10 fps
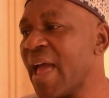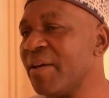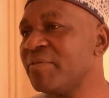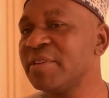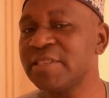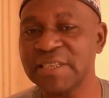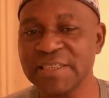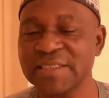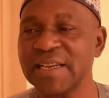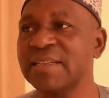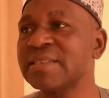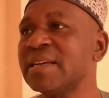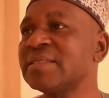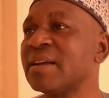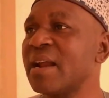everything
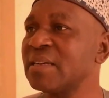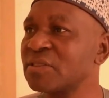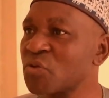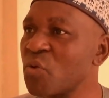centers around